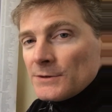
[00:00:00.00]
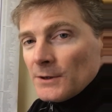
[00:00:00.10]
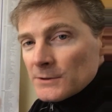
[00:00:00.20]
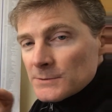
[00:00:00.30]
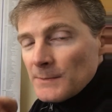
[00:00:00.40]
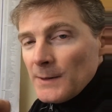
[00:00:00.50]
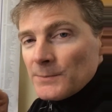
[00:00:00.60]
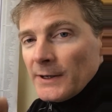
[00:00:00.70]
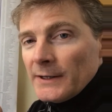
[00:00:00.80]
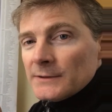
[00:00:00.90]
Those
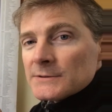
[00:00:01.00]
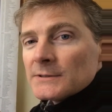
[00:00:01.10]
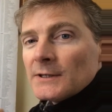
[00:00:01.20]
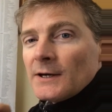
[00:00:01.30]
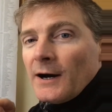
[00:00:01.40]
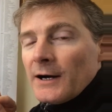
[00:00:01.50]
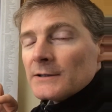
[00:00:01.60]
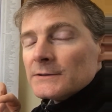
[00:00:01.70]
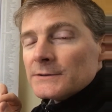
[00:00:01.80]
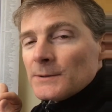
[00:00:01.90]
membranes
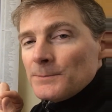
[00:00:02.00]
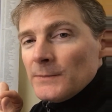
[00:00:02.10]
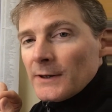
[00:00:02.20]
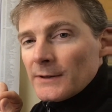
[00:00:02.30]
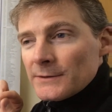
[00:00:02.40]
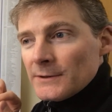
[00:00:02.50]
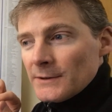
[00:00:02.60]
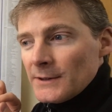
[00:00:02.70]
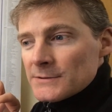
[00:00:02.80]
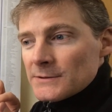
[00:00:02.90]
are the,
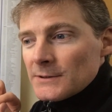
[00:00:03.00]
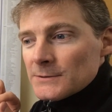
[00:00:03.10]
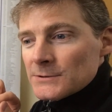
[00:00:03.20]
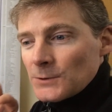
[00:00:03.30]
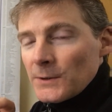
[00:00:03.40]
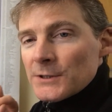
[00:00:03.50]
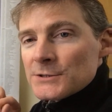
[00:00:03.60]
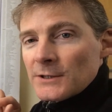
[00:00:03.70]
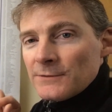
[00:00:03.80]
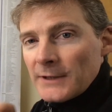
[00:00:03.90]
the it's the
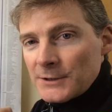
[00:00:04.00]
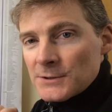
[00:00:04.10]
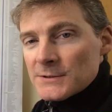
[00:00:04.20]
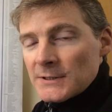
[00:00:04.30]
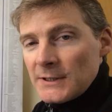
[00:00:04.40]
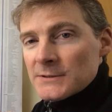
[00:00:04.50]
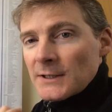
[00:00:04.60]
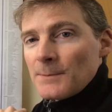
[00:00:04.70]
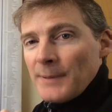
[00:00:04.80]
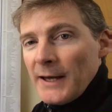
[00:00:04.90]
storage of electricity. It's
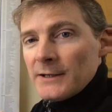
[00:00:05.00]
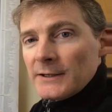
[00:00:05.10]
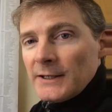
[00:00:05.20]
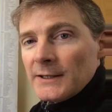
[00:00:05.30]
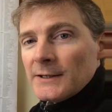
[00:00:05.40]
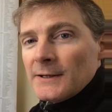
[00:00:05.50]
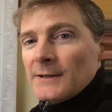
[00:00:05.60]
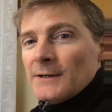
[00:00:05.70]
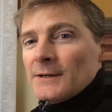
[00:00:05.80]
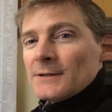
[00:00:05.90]
like a battery.
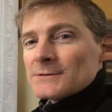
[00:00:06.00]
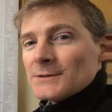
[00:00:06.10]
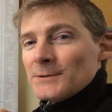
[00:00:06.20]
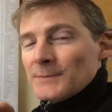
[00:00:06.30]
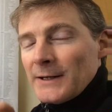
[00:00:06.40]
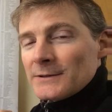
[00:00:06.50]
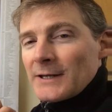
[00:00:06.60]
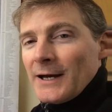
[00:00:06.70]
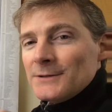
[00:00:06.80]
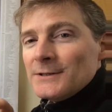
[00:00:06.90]
So
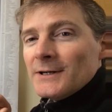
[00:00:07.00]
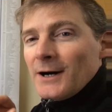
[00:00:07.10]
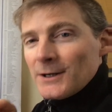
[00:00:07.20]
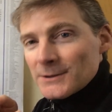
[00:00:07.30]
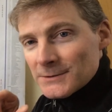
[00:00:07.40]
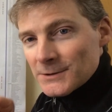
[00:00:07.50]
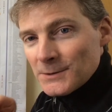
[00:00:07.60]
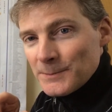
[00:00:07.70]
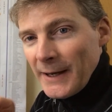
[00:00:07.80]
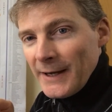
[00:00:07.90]
mitochondria are
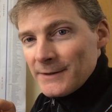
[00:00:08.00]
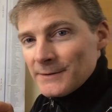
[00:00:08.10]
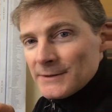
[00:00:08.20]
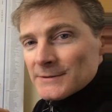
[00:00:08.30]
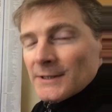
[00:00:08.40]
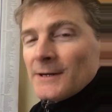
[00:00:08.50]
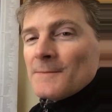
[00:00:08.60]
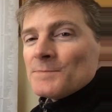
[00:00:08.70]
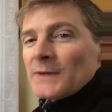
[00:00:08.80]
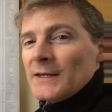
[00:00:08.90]
little batteries,
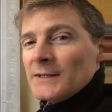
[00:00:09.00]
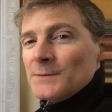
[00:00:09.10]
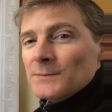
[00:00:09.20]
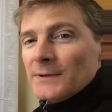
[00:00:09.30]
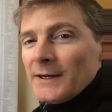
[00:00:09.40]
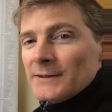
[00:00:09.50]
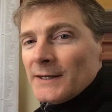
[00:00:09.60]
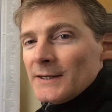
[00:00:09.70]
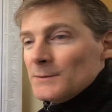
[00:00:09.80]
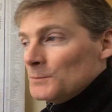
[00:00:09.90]
and they and
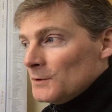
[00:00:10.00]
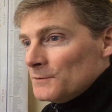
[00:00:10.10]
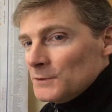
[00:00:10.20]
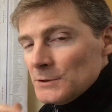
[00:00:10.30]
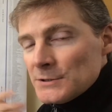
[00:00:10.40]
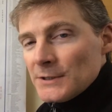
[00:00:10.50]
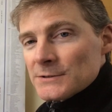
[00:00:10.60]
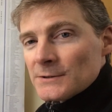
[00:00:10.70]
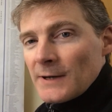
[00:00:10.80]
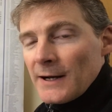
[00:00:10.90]
they move
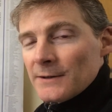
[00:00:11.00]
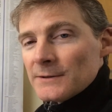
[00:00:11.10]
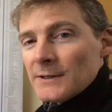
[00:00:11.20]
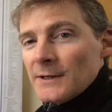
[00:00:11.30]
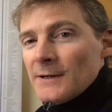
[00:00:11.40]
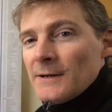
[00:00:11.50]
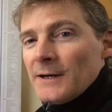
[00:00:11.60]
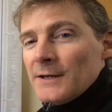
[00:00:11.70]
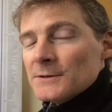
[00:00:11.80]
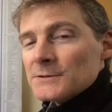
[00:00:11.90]
nutrients around,
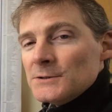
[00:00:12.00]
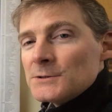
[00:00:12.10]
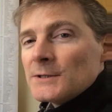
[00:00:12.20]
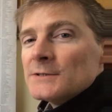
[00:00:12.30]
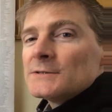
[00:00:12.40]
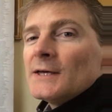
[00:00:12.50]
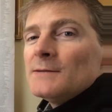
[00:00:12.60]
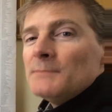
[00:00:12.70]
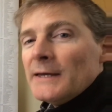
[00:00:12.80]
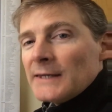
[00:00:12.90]
and those nutrients
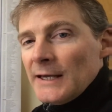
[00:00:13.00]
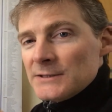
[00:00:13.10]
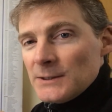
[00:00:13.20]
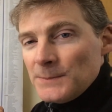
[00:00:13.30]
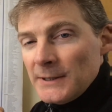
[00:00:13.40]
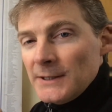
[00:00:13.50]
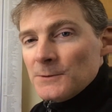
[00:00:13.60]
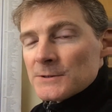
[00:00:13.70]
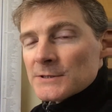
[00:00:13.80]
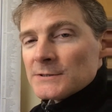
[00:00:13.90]
then make
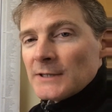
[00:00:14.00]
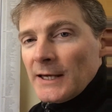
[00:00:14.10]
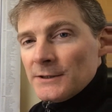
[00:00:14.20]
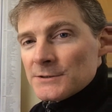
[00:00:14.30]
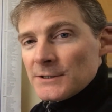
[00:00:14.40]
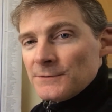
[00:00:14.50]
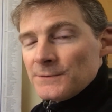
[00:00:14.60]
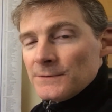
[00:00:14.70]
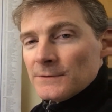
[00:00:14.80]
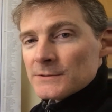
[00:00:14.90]
ATP, which is the energy
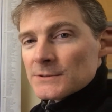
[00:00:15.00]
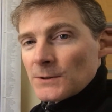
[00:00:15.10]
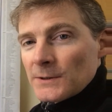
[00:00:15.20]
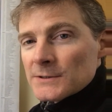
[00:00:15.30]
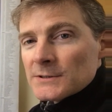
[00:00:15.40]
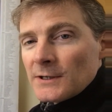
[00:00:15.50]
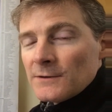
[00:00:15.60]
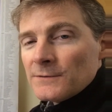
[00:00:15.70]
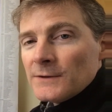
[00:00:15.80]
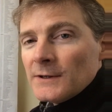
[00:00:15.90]
source
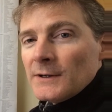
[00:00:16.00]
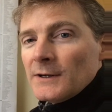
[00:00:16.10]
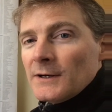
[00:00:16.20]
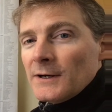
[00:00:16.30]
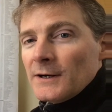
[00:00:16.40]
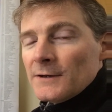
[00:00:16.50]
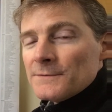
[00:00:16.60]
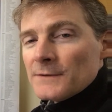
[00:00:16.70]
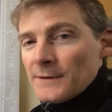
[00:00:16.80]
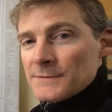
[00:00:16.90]
of
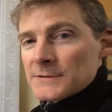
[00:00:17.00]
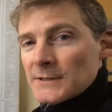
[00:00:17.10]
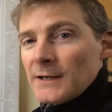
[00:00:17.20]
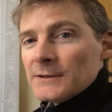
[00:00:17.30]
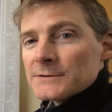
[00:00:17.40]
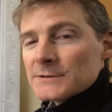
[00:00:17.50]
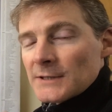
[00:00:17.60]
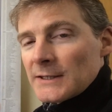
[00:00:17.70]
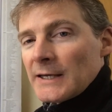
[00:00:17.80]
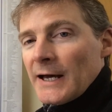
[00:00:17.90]
of, of the cells. It's
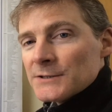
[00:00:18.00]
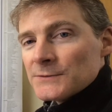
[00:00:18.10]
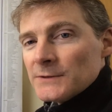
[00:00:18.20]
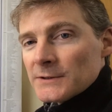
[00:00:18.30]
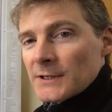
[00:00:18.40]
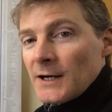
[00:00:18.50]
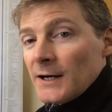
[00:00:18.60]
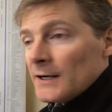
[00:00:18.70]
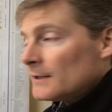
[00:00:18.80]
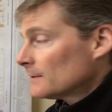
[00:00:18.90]
like gas for your
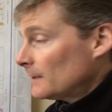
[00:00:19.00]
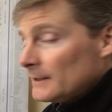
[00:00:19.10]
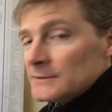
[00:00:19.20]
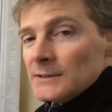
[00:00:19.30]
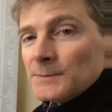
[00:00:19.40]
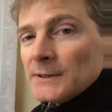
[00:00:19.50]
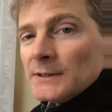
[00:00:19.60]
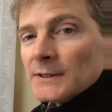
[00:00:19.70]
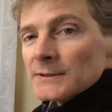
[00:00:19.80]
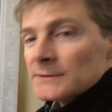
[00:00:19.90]
car,
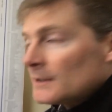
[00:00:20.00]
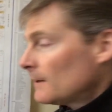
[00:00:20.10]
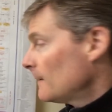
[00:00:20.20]
ATP is.